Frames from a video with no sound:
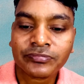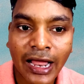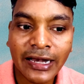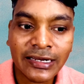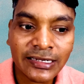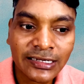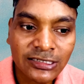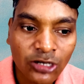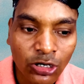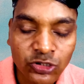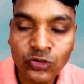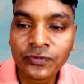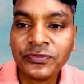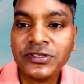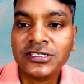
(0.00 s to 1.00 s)
And it
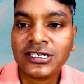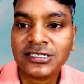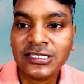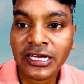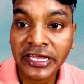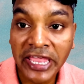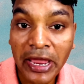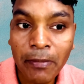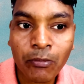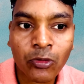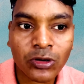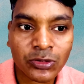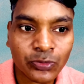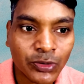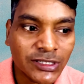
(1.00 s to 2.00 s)
also features the game
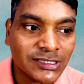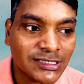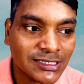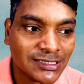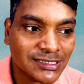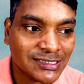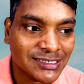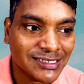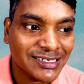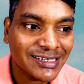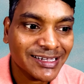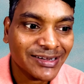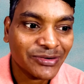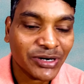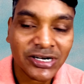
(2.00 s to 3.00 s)
mode, which is
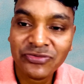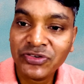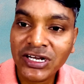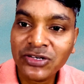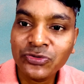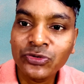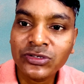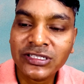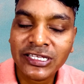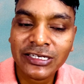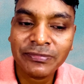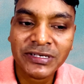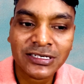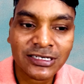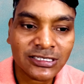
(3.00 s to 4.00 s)
a really good
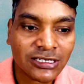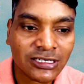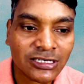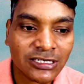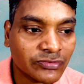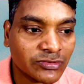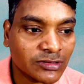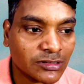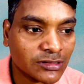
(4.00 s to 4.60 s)
thing because of